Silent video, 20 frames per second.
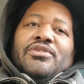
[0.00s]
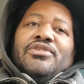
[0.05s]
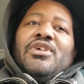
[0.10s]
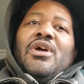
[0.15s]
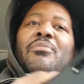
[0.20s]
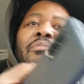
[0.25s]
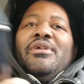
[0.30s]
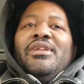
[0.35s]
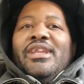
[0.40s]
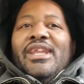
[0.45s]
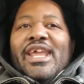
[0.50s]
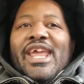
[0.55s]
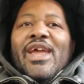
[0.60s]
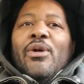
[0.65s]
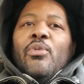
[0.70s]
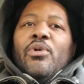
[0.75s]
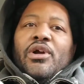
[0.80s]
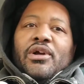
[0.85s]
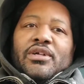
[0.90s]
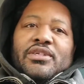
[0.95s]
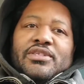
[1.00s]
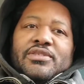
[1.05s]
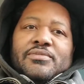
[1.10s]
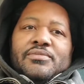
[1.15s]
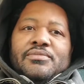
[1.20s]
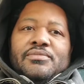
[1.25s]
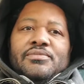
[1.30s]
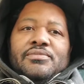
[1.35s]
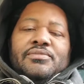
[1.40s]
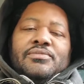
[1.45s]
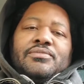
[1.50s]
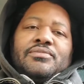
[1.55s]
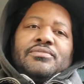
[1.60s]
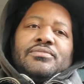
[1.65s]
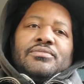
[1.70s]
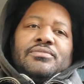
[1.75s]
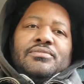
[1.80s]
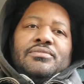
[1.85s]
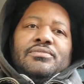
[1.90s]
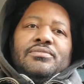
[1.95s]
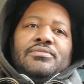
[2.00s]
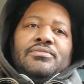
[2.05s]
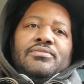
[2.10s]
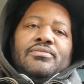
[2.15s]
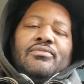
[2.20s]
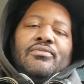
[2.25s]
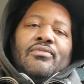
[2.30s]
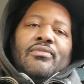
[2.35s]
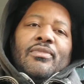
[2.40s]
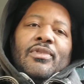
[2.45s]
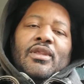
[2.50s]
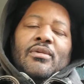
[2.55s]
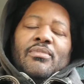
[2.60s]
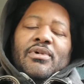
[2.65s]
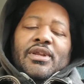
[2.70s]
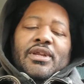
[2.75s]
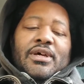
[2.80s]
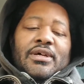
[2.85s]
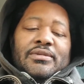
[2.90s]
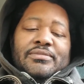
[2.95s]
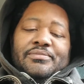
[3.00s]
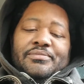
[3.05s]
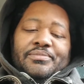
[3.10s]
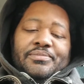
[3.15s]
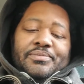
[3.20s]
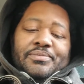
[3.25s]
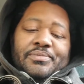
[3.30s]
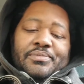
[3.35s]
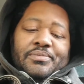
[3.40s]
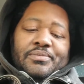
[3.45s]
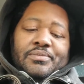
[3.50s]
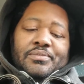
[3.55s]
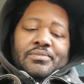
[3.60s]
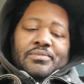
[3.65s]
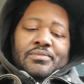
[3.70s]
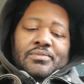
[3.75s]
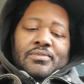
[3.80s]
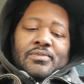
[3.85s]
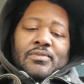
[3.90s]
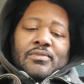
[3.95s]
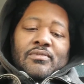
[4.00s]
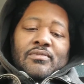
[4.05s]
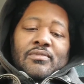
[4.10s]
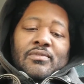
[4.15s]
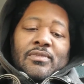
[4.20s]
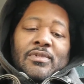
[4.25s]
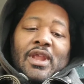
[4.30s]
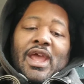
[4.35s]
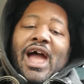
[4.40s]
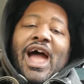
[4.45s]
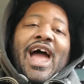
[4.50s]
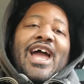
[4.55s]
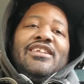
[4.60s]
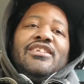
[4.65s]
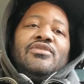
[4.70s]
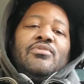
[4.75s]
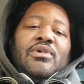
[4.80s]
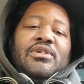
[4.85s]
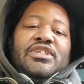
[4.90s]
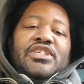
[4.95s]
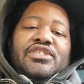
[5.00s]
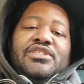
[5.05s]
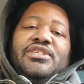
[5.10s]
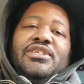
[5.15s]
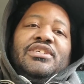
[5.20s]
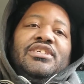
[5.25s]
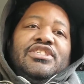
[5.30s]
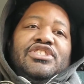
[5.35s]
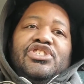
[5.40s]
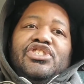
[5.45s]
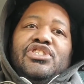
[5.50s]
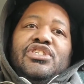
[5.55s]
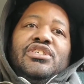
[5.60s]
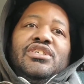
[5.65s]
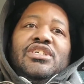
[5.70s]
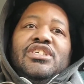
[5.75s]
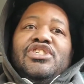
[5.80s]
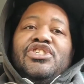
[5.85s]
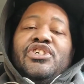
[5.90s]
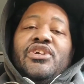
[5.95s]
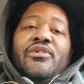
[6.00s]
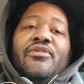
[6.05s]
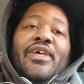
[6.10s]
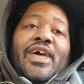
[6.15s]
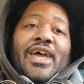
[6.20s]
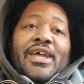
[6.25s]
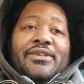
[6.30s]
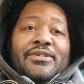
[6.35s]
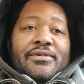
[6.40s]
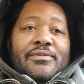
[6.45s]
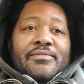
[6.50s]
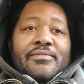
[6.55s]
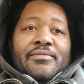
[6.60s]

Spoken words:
So I mean, it works. But I just wanted to share that.